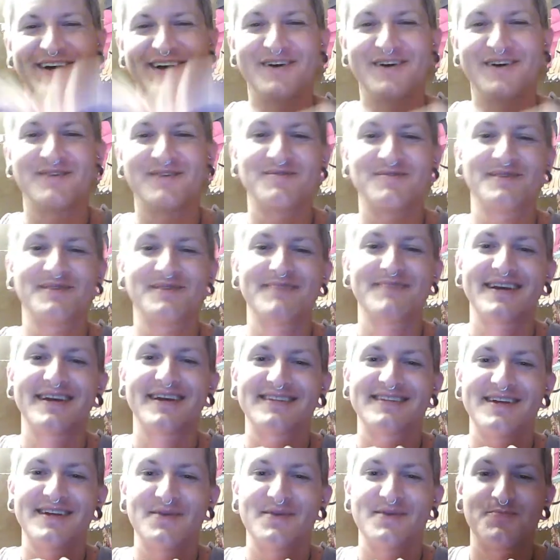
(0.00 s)
all the way back
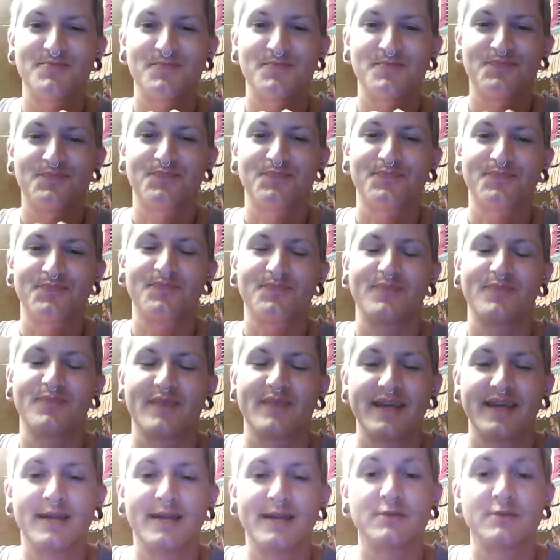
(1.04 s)
down,
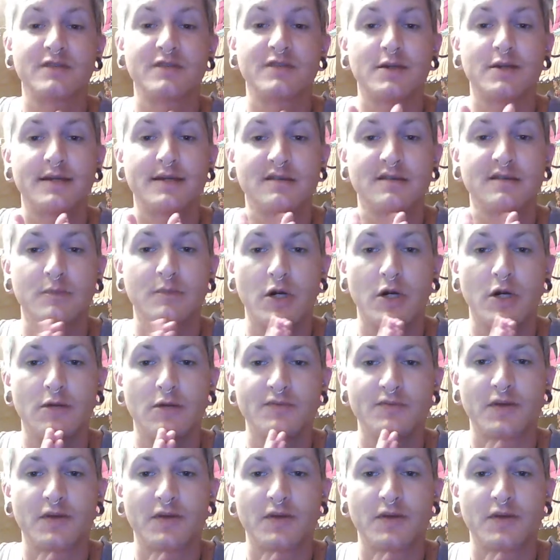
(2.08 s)
and I will see you guys tomorrow,